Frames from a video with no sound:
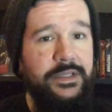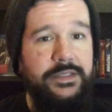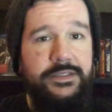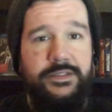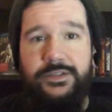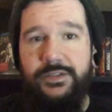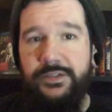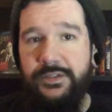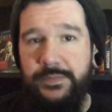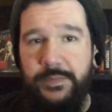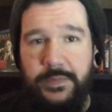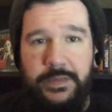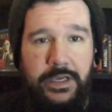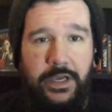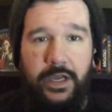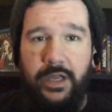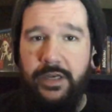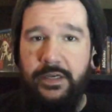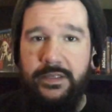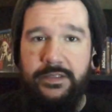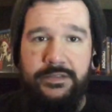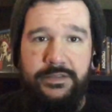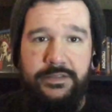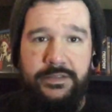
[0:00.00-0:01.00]
let's just be
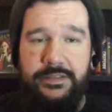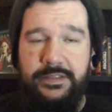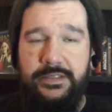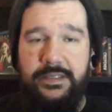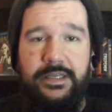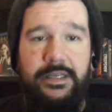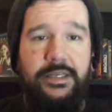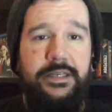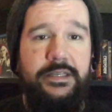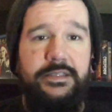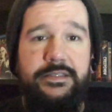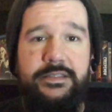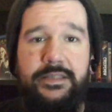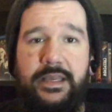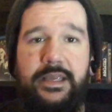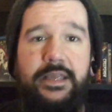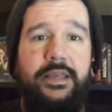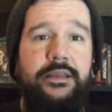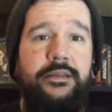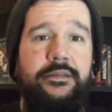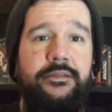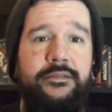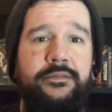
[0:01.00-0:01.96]
honest, it is a